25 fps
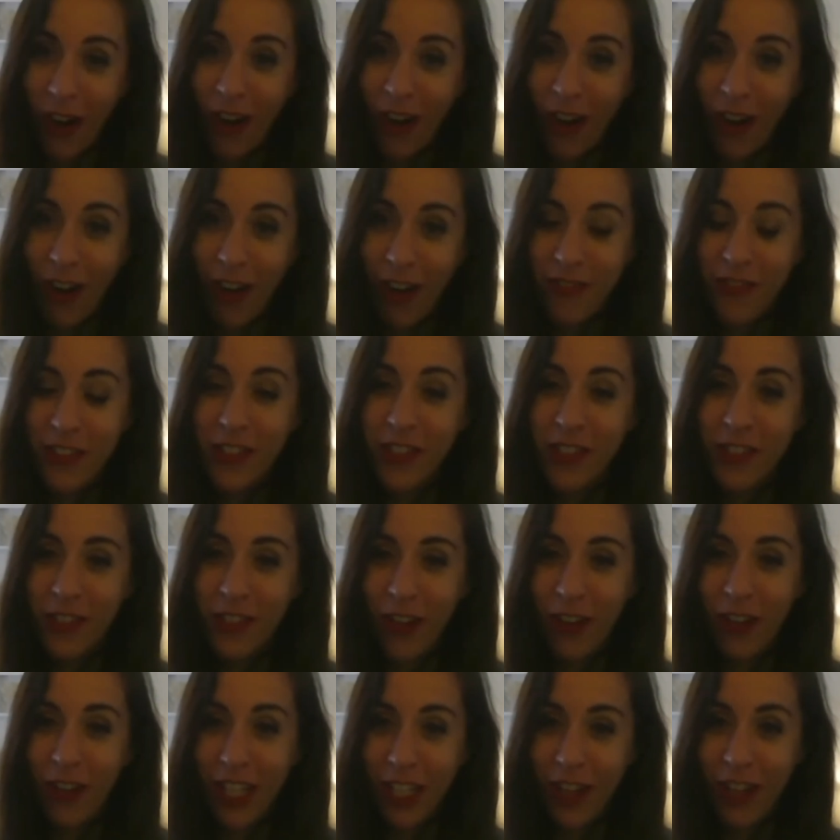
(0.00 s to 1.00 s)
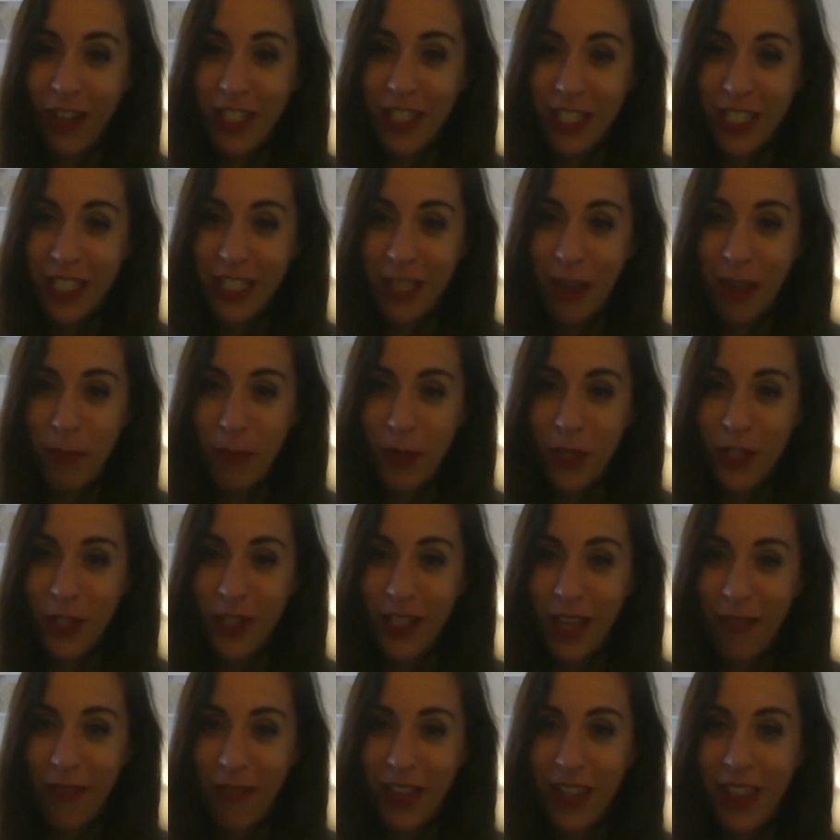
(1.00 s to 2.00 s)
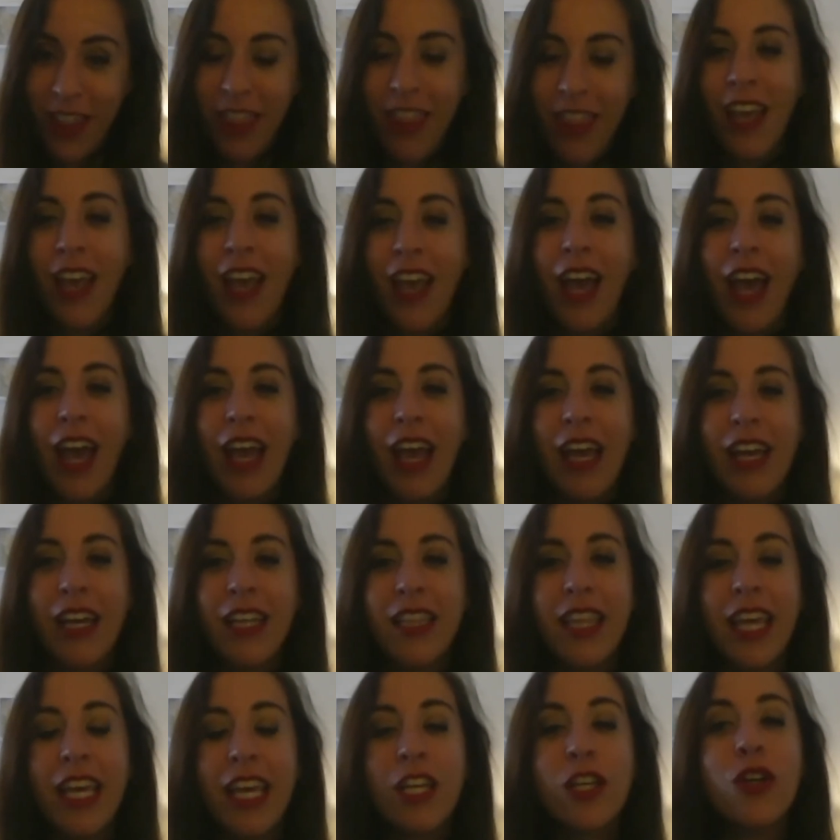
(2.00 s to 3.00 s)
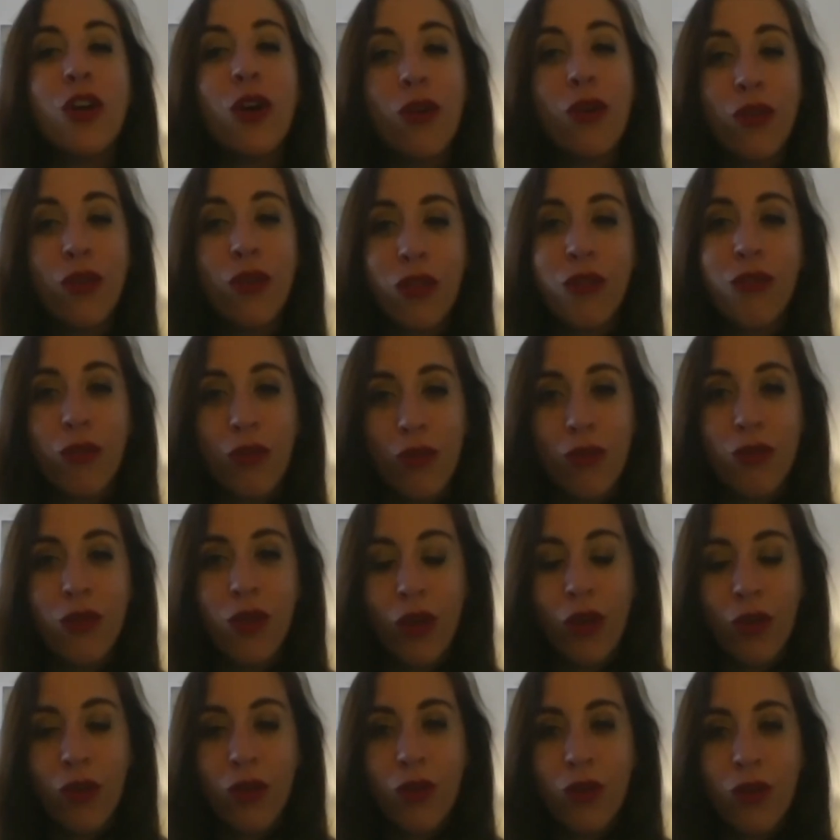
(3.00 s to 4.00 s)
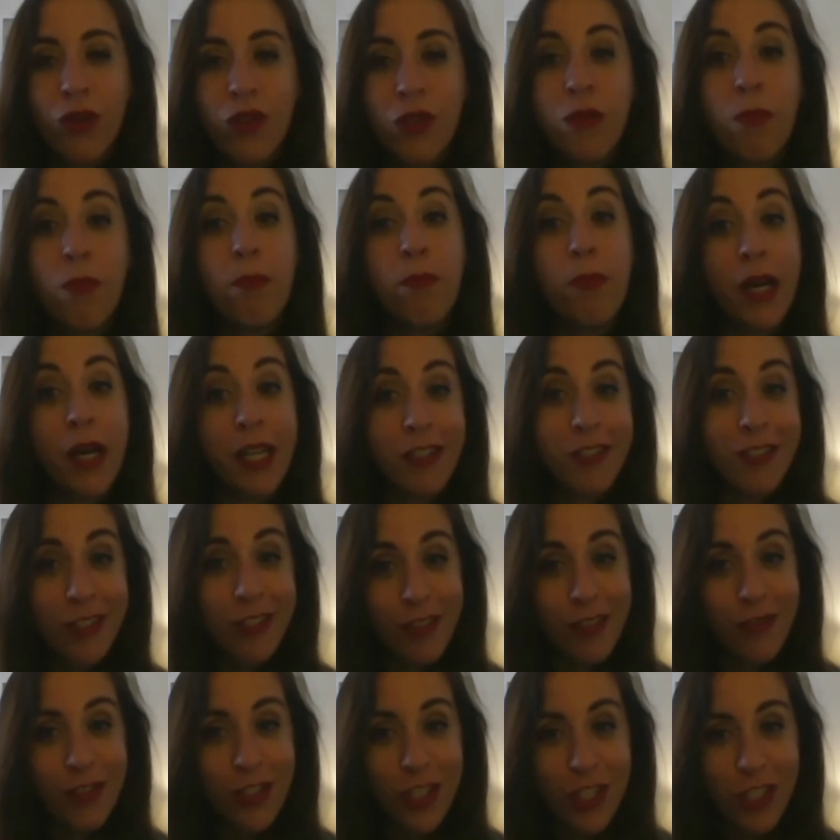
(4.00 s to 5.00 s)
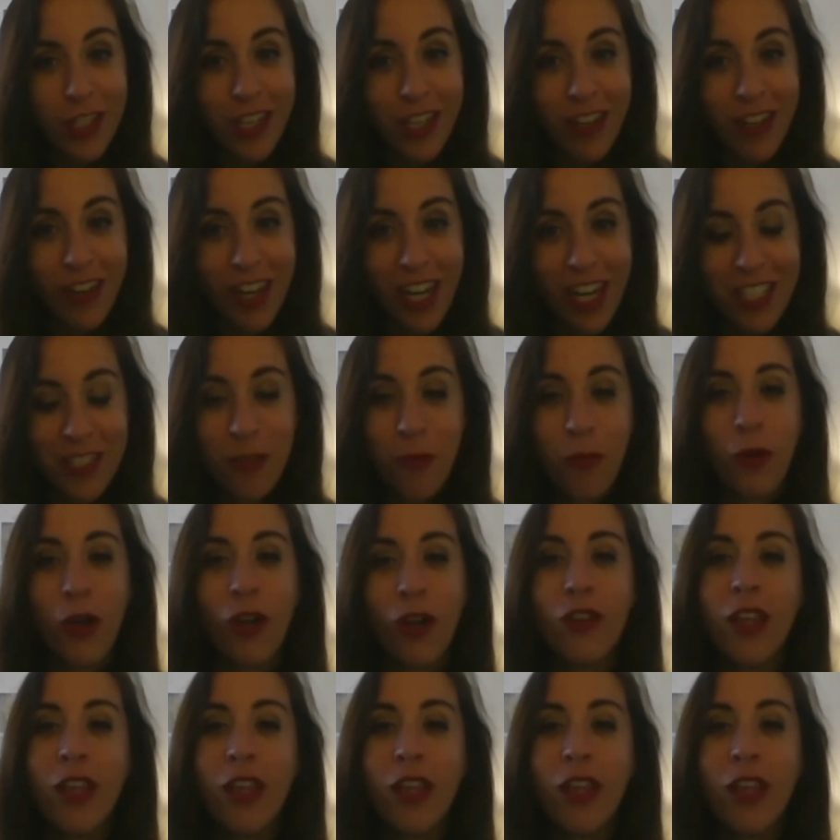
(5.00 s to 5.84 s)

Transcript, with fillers: office starting on December 7th and they go through those bundles of cheer, as it were.